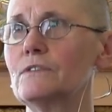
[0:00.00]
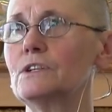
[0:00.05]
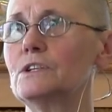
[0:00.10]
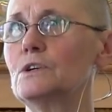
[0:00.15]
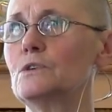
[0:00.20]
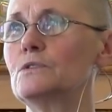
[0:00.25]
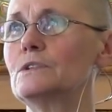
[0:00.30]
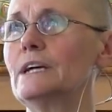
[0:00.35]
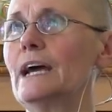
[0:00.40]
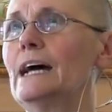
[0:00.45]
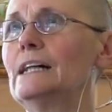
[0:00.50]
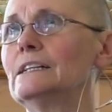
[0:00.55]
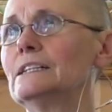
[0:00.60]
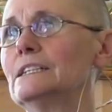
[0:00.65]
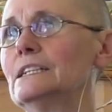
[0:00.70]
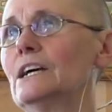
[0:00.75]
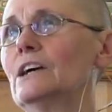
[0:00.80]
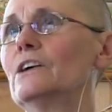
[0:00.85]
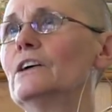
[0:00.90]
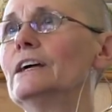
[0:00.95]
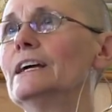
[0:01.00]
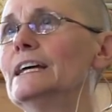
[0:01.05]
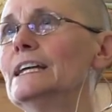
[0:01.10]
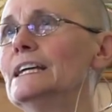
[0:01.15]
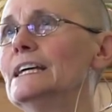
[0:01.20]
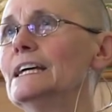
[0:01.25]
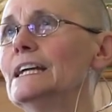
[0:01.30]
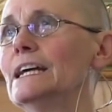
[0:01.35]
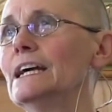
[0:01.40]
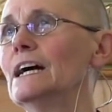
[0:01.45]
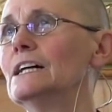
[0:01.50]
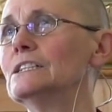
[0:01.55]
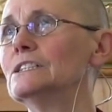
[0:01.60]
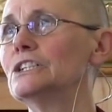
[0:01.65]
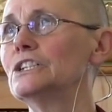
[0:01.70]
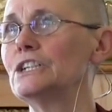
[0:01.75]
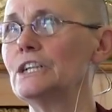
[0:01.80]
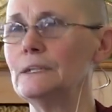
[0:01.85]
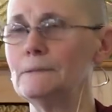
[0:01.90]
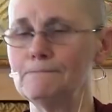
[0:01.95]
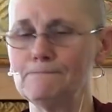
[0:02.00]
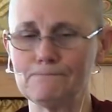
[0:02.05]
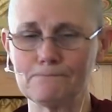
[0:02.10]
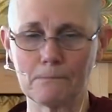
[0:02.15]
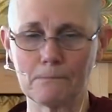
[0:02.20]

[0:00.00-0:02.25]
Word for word: a totalitarian ideology.